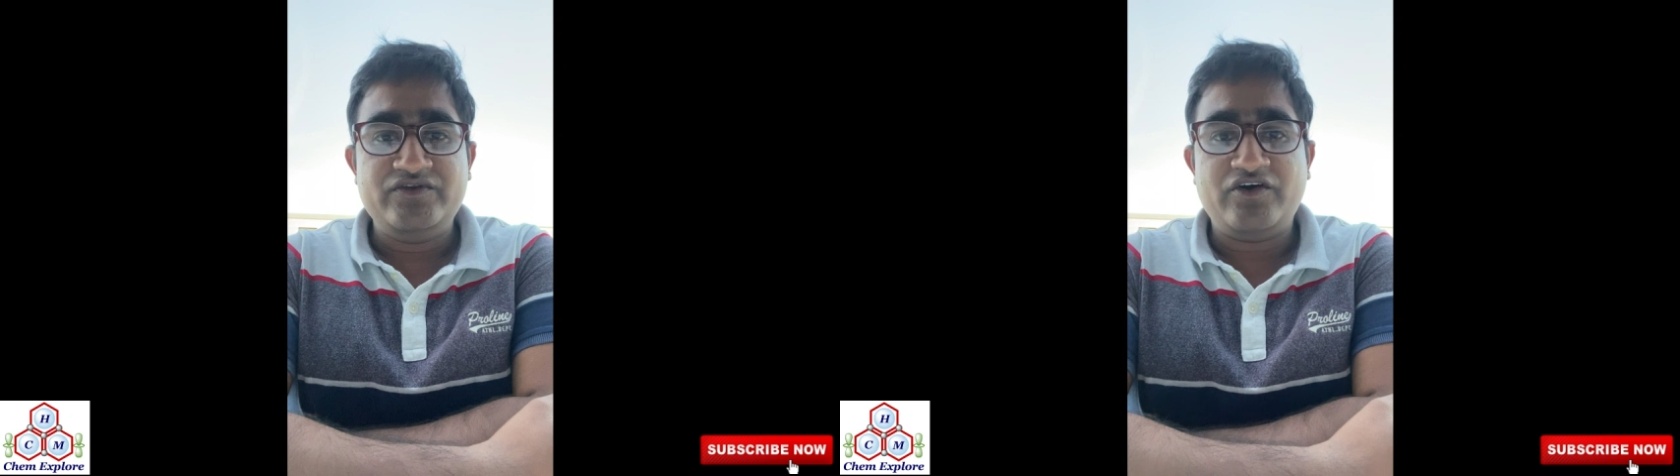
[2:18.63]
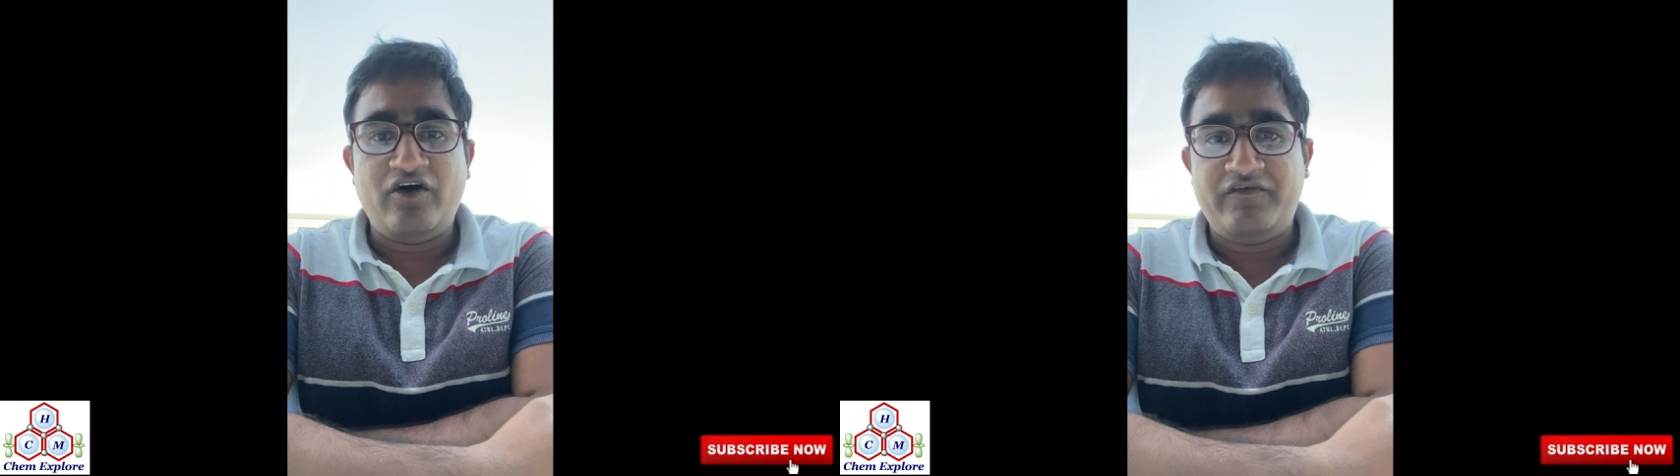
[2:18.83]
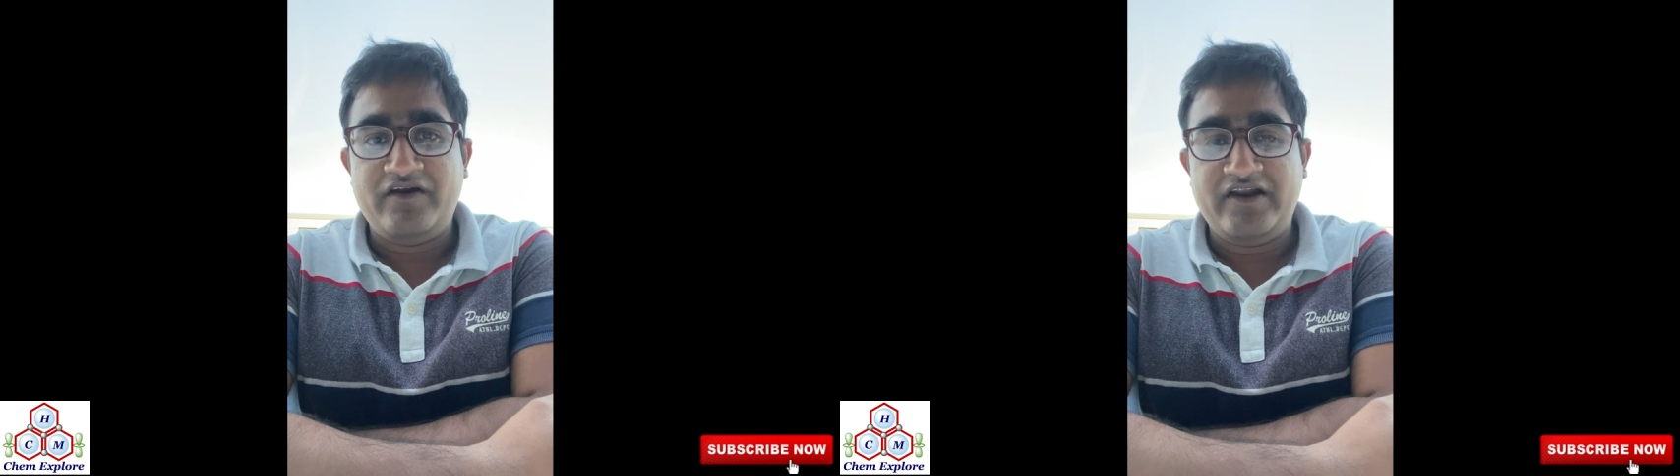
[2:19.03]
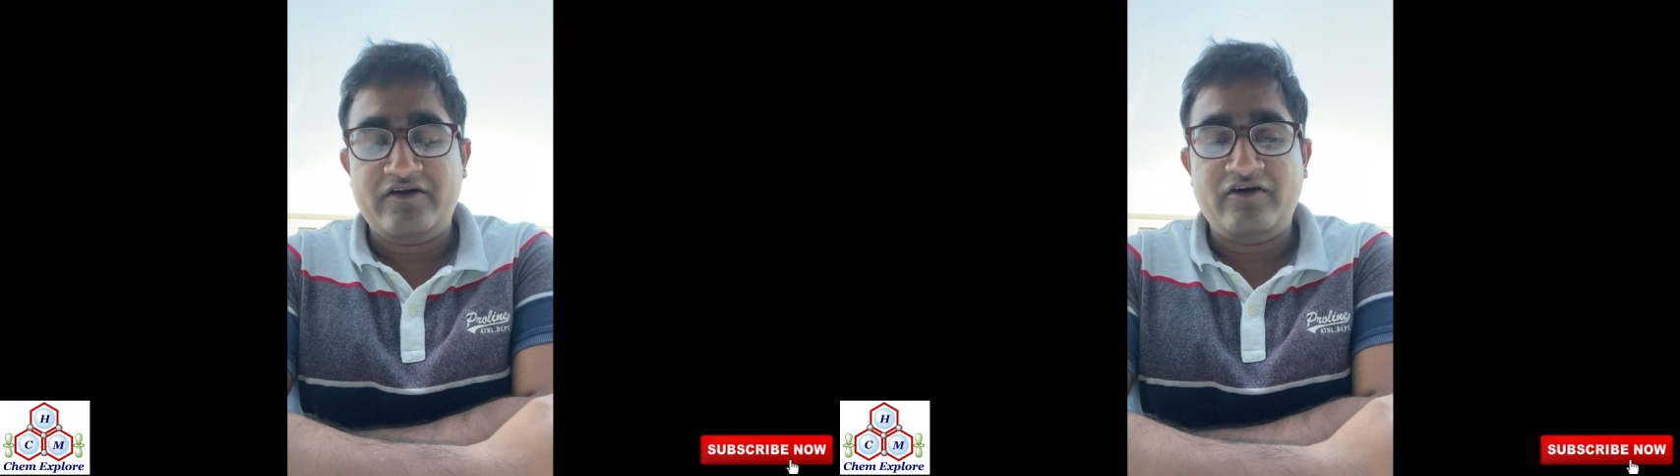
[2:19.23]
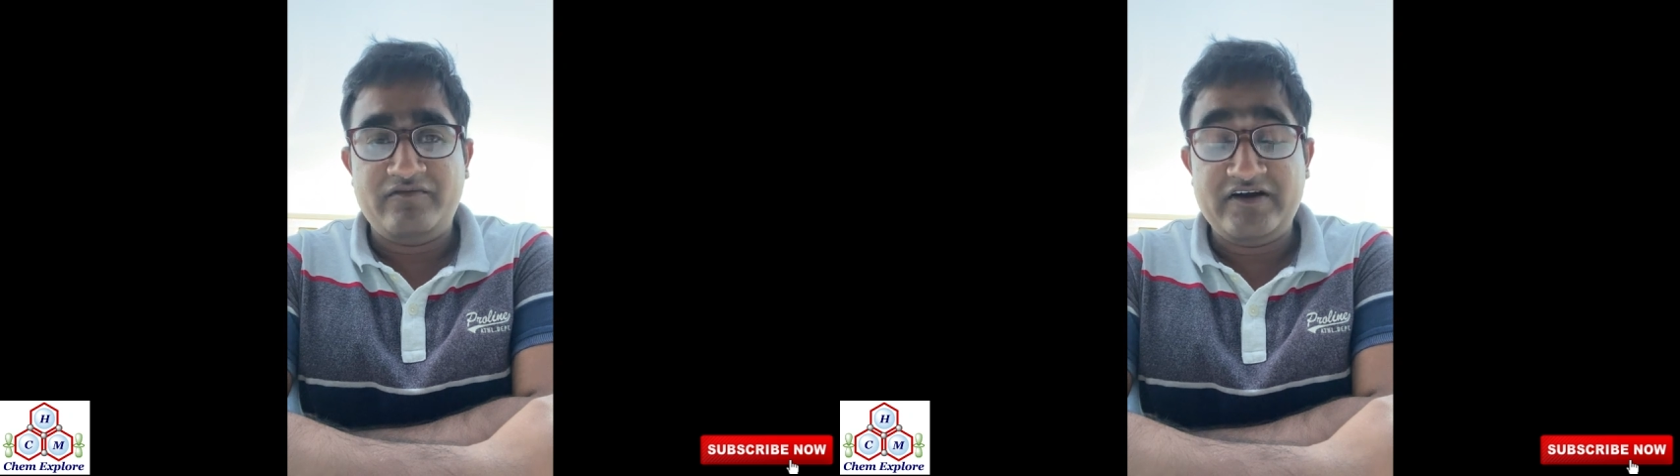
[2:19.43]
to the
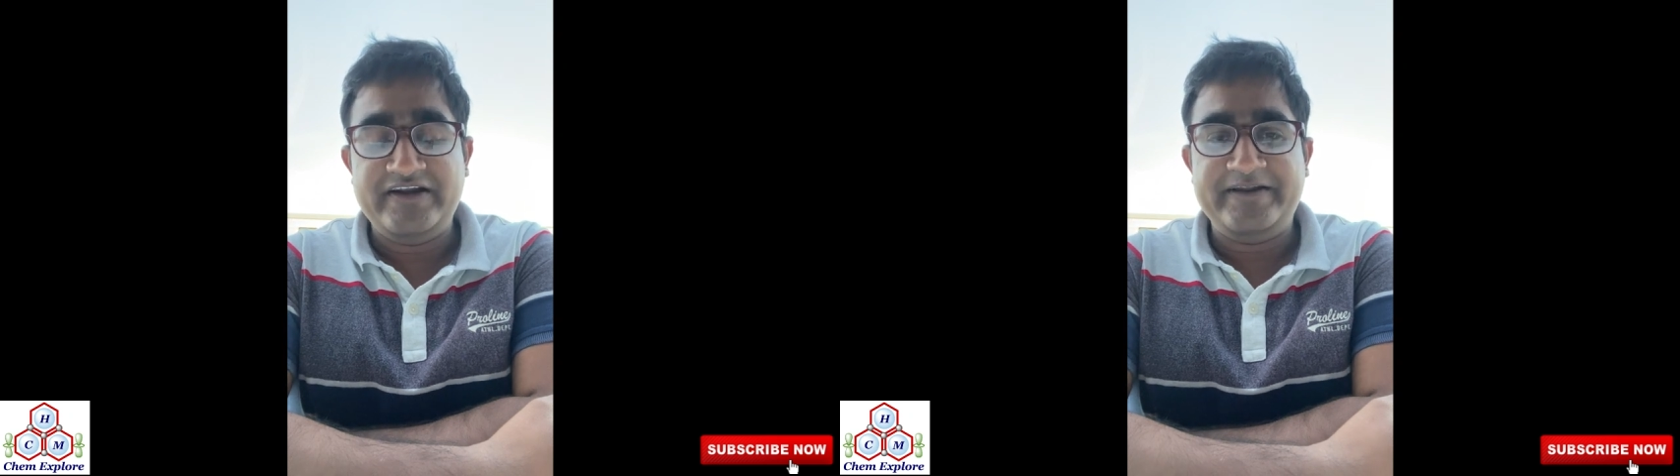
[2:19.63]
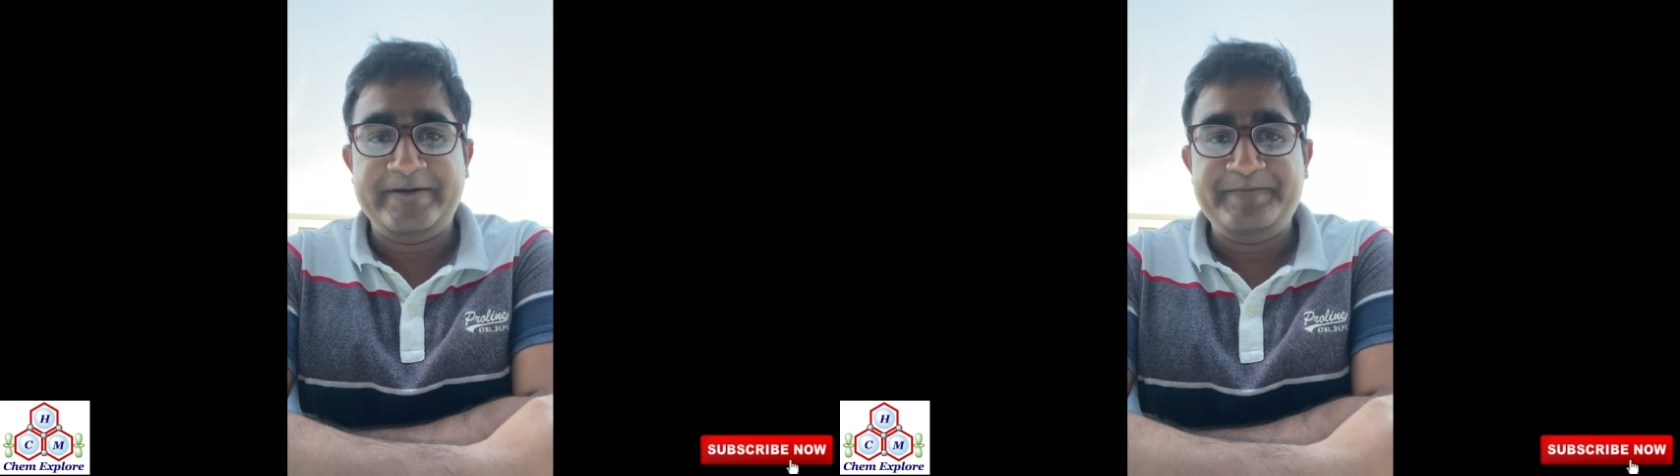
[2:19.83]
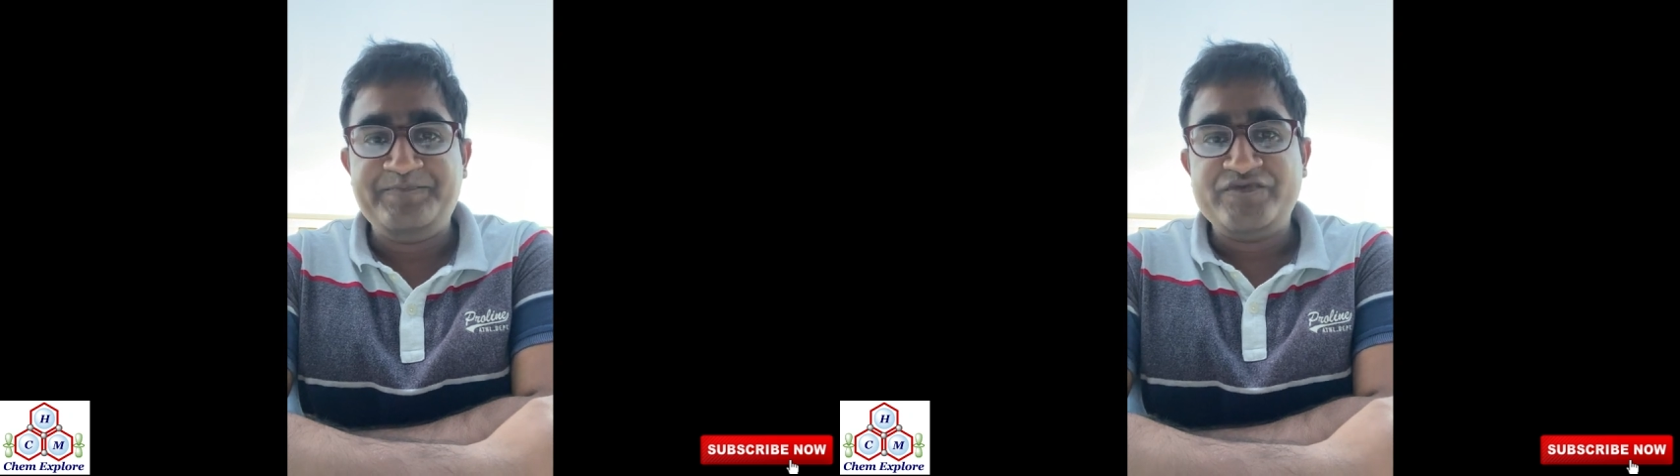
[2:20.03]
cover letter.